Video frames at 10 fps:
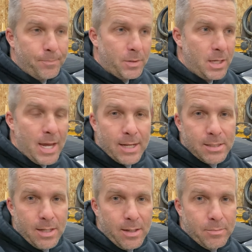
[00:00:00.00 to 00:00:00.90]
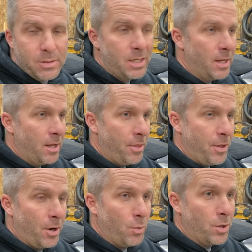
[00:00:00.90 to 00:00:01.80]
The XMs,
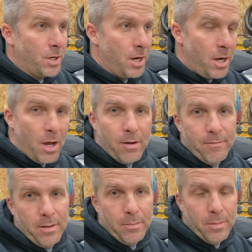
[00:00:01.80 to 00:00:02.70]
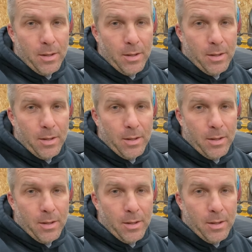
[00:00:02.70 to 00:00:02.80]
there were none of them